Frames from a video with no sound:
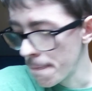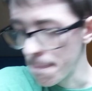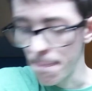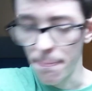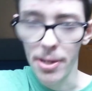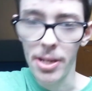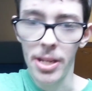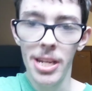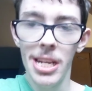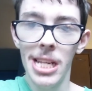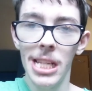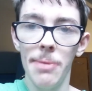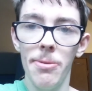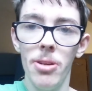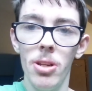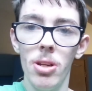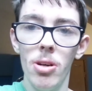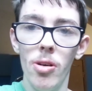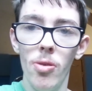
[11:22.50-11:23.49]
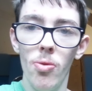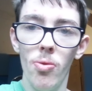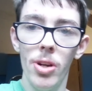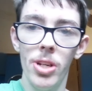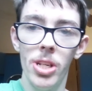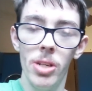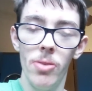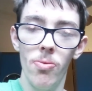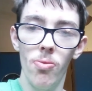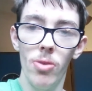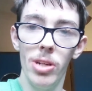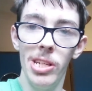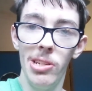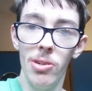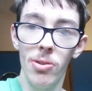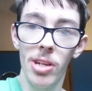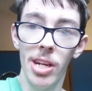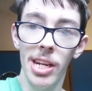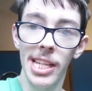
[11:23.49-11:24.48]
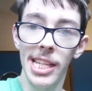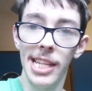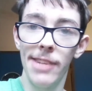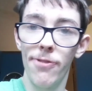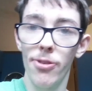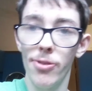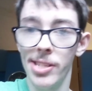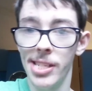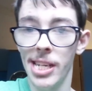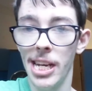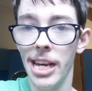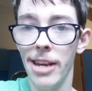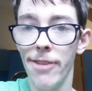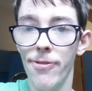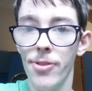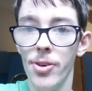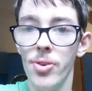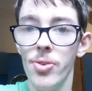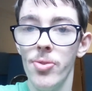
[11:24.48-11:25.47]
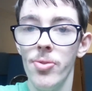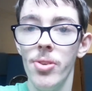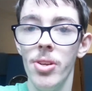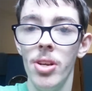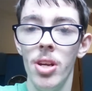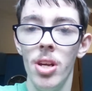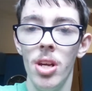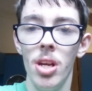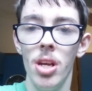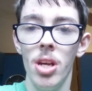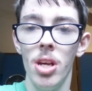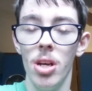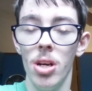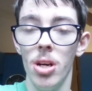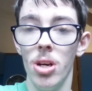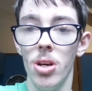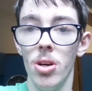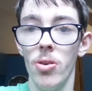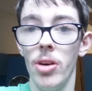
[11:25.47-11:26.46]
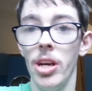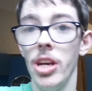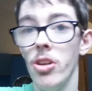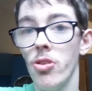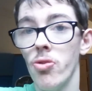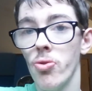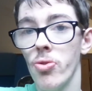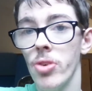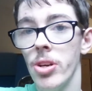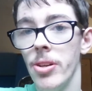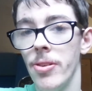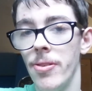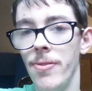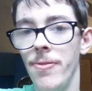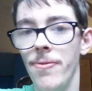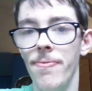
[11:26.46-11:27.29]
But yeah, let me know what was you guys' first iPhone or Android.